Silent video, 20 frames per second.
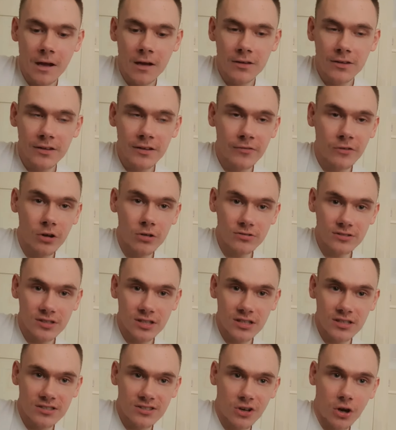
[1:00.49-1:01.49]
You've got
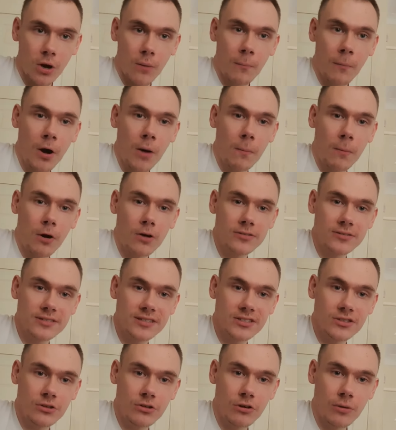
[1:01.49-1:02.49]
to score more points
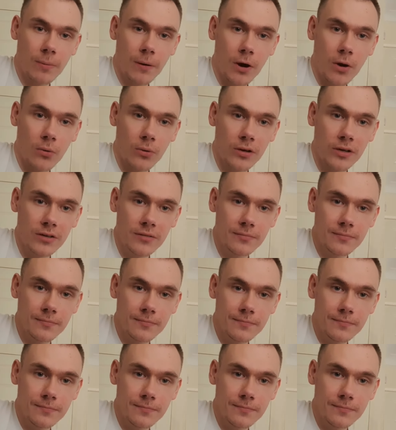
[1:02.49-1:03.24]
than your opponent.